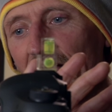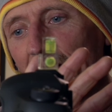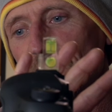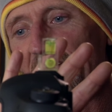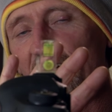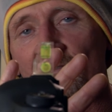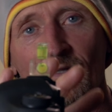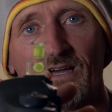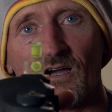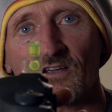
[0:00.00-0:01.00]
because
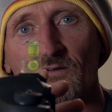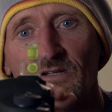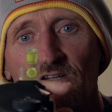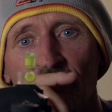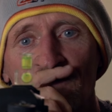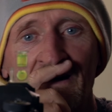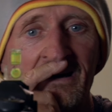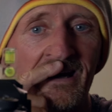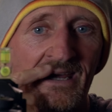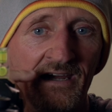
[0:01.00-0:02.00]
we are going to be using
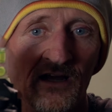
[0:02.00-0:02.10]
a